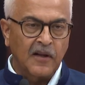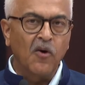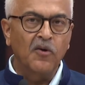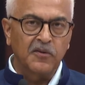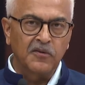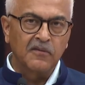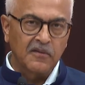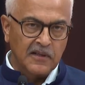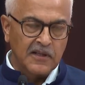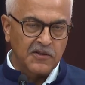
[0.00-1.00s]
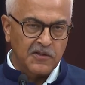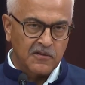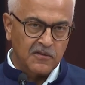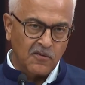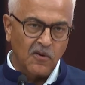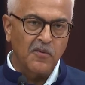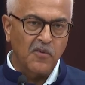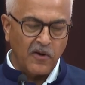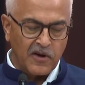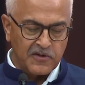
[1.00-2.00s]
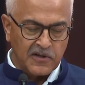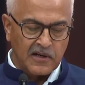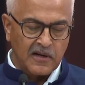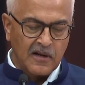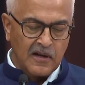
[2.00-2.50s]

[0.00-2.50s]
on this solemn occasion